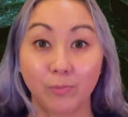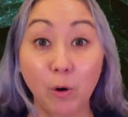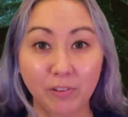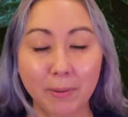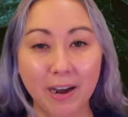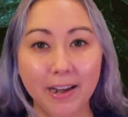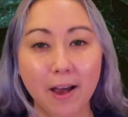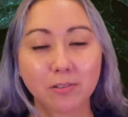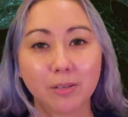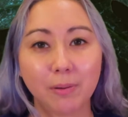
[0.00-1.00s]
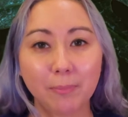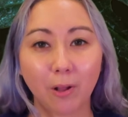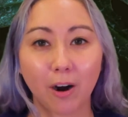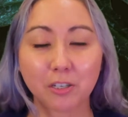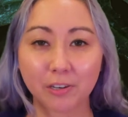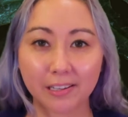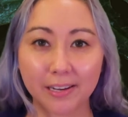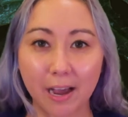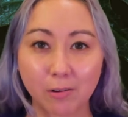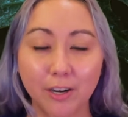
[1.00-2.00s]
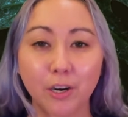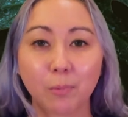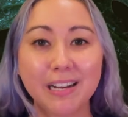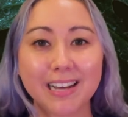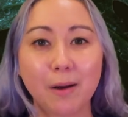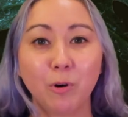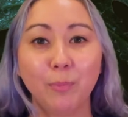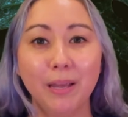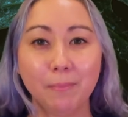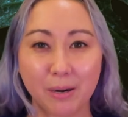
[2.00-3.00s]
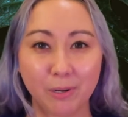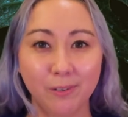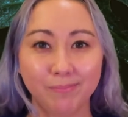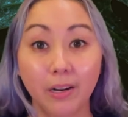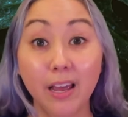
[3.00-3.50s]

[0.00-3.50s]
Hopefully by now, some people are trickling out and your wait time will be minimal.